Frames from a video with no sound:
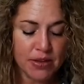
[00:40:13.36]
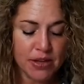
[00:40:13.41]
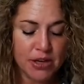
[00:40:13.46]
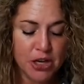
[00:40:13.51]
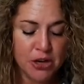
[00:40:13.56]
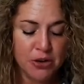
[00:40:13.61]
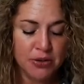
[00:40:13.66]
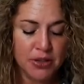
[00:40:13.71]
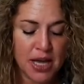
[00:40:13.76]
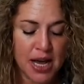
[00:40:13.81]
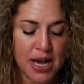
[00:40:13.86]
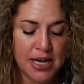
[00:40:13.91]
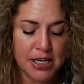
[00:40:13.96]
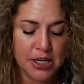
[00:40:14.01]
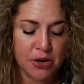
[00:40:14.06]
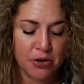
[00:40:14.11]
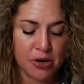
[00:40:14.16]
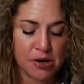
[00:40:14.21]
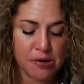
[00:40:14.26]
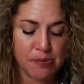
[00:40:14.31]
You
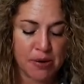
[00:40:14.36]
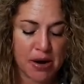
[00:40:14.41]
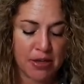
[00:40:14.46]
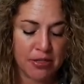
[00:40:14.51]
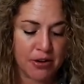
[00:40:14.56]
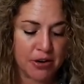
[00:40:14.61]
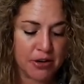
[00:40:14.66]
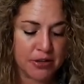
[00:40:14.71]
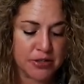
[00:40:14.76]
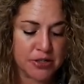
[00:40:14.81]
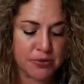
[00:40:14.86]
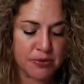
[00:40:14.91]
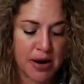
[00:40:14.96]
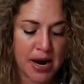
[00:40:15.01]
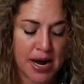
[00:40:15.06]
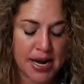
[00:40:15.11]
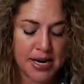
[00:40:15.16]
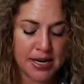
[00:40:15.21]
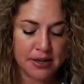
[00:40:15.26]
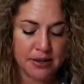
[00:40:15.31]
like your brothers,
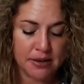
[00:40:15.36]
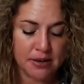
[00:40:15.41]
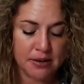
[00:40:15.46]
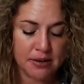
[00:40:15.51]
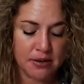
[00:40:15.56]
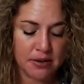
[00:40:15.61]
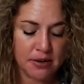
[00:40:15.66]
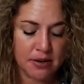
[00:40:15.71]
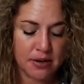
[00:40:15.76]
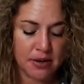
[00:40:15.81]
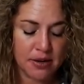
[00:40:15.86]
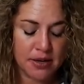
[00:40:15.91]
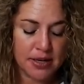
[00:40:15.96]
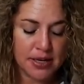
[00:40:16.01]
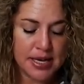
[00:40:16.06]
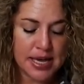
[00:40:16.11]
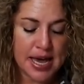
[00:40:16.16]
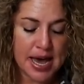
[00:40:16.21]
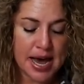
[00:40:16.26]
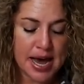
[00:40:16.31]
right?
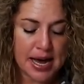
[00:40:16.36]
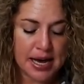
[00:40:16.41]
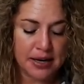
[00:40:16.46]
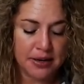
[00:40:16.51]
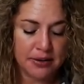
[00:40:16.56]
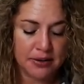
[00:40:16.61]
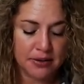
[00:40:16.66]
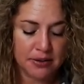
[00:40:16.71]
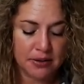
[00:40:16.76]
Yeah.